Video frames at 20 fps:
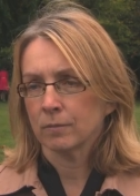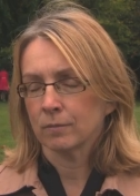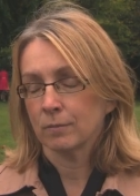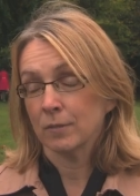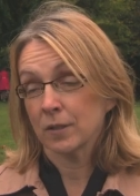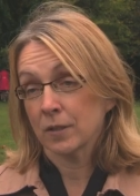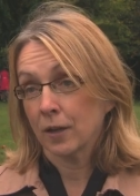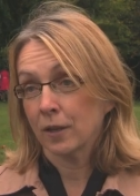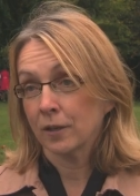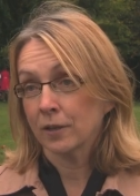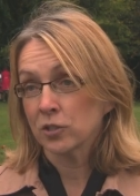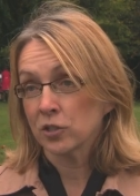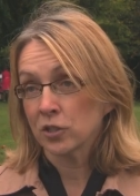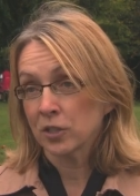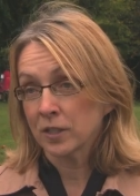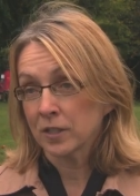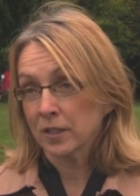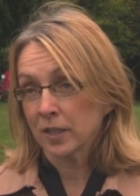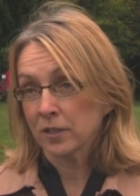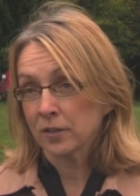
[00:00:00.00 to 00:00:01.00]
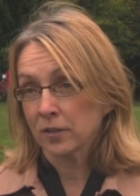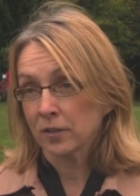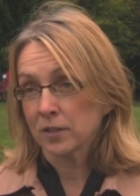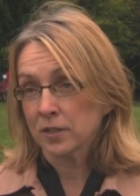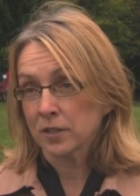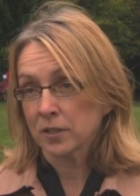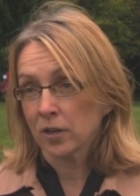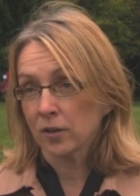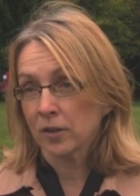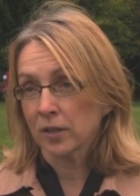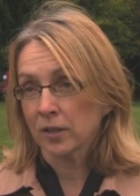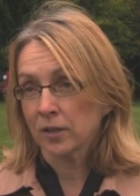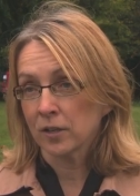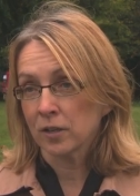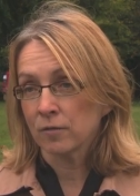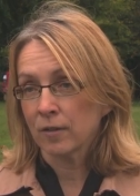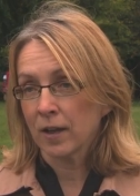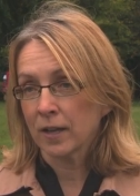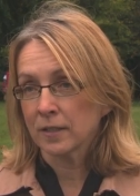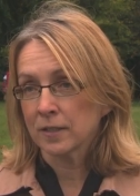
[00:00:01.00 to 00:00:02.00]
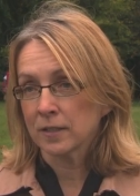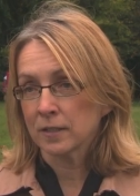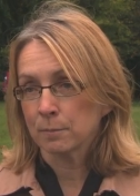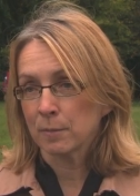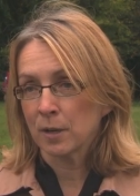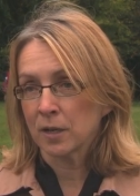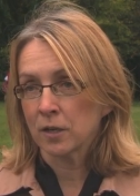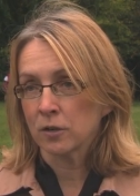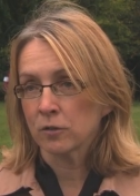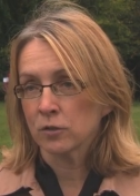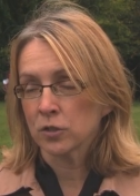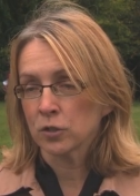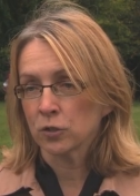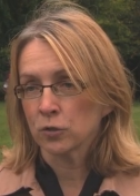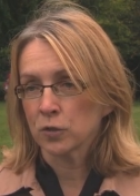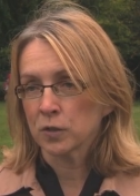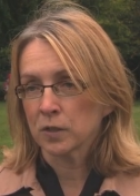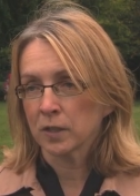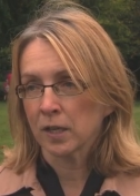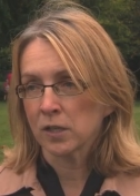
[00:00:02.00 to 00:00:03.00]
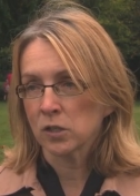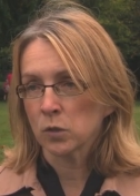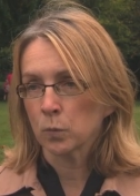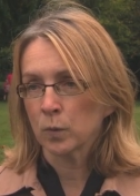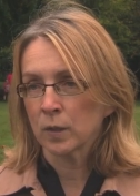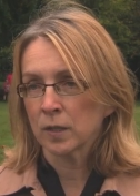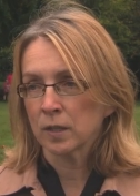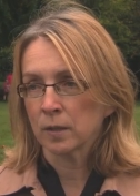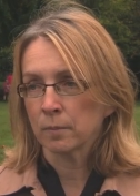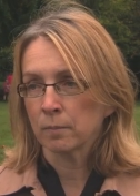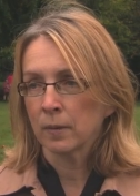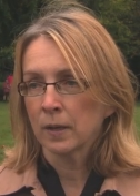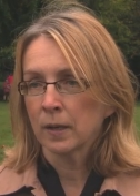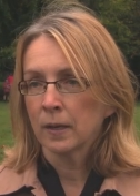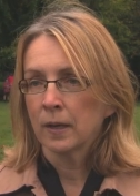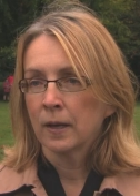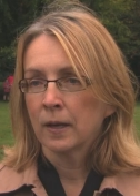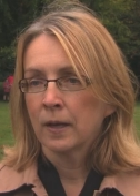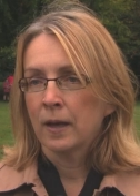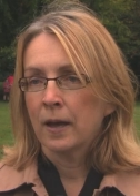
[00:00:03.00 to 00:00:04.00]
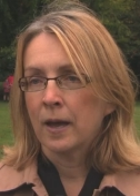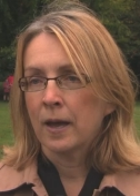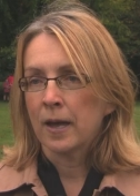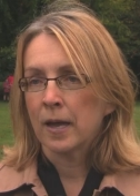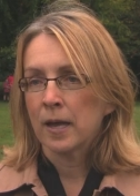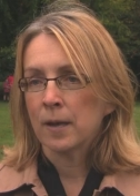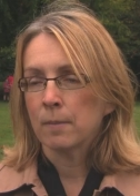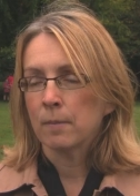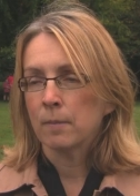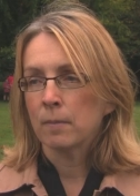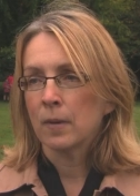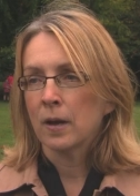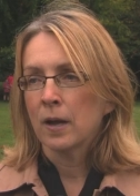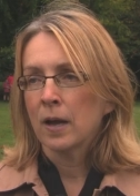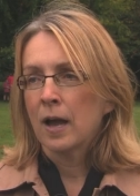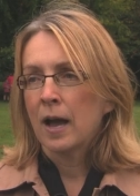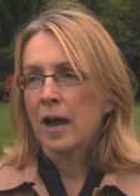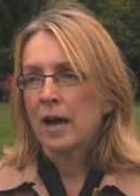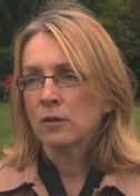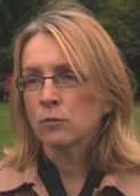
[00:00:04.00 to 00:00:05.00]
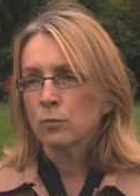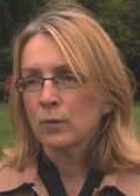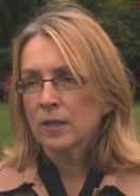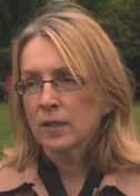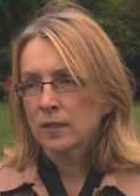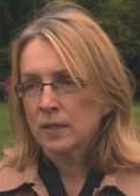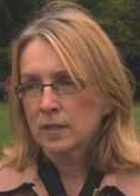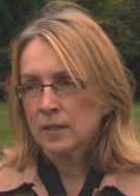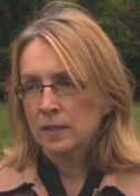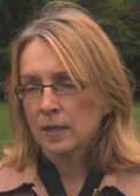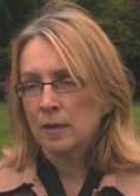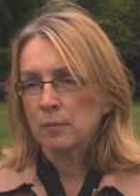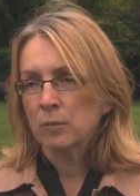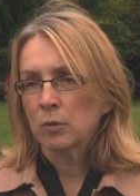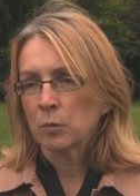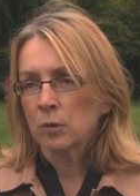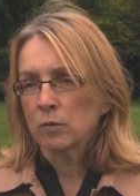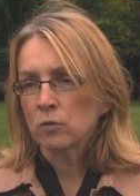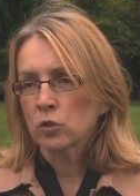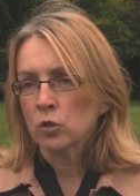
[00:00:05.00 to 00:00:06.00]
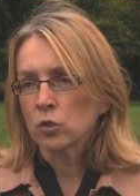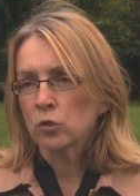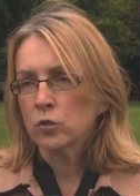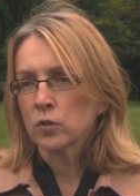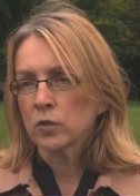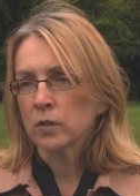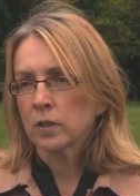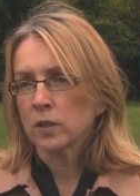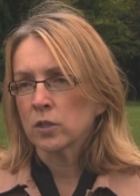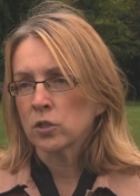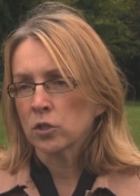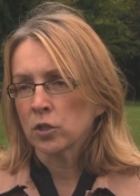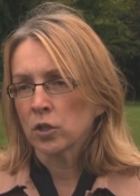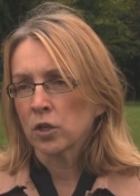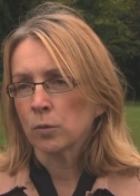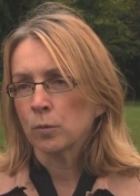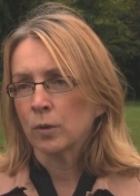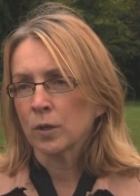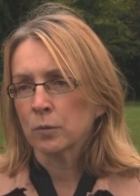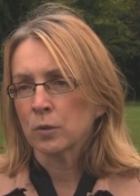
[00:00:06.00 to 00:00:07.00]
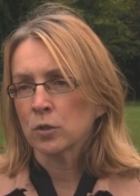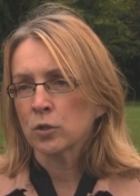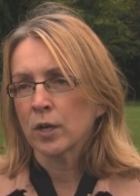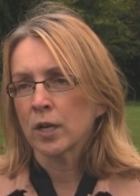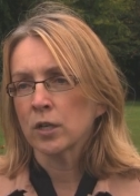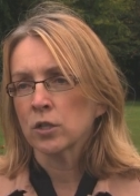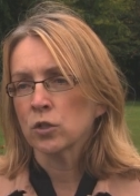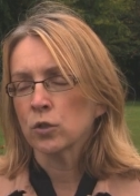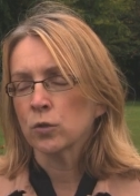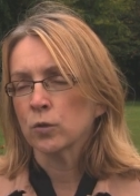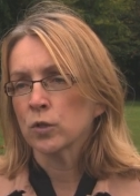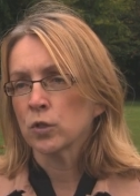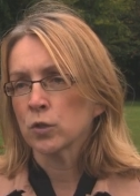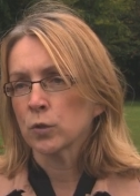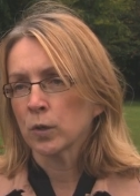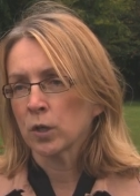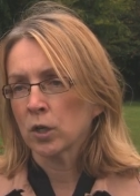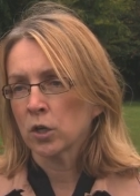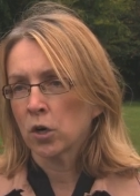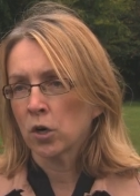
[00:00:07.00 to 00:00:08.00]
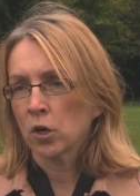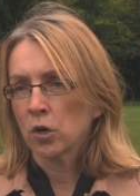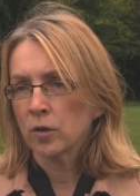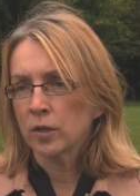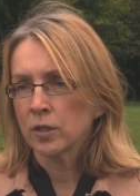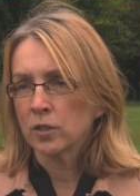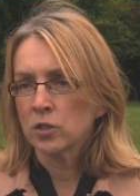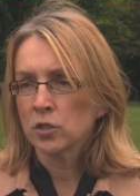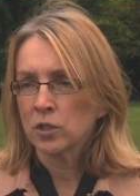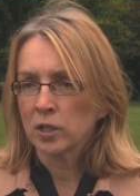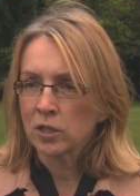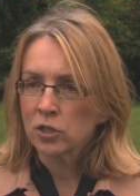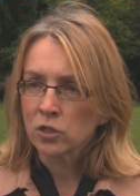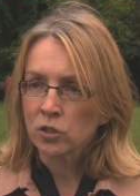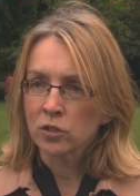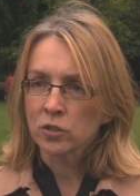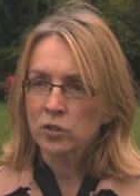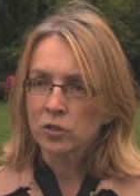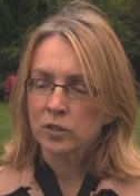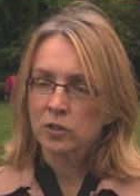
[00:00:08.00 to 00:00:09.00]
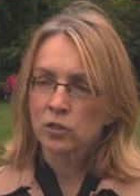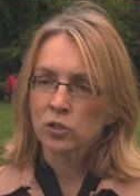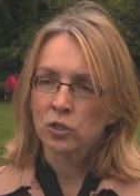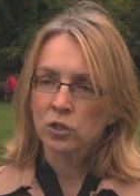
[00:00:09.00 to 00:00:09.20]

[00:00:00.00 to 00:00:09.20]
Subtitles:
mythologies and our historical events, and many are associated with them. And with this theme that we've chosen this year, what we're trying to do is to encourage teachers and